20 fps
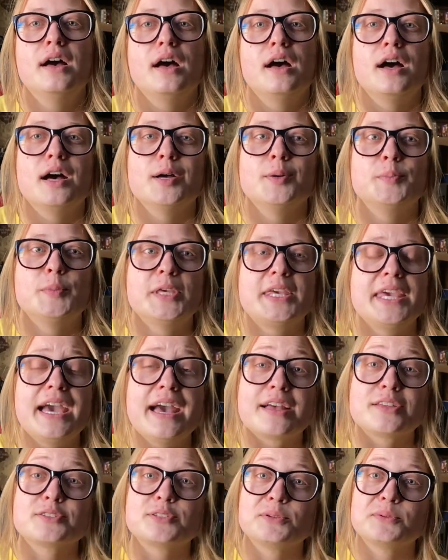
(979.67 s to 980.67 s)
But
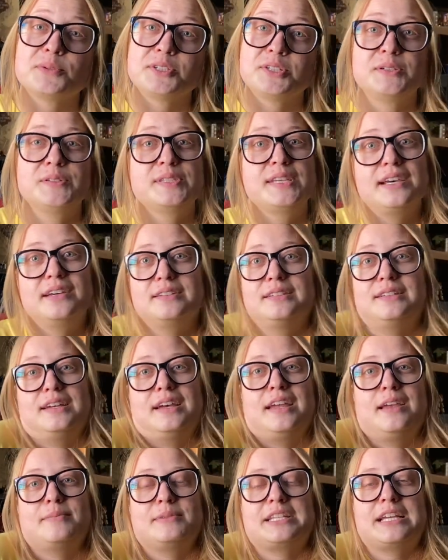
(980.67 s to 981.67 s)
yeah, so it turns out
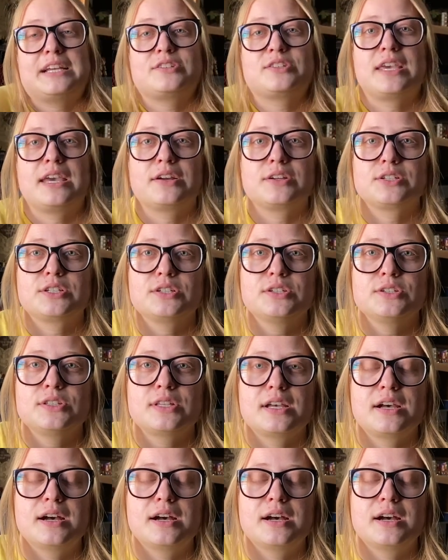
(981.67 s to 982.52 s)
I am attached to characters.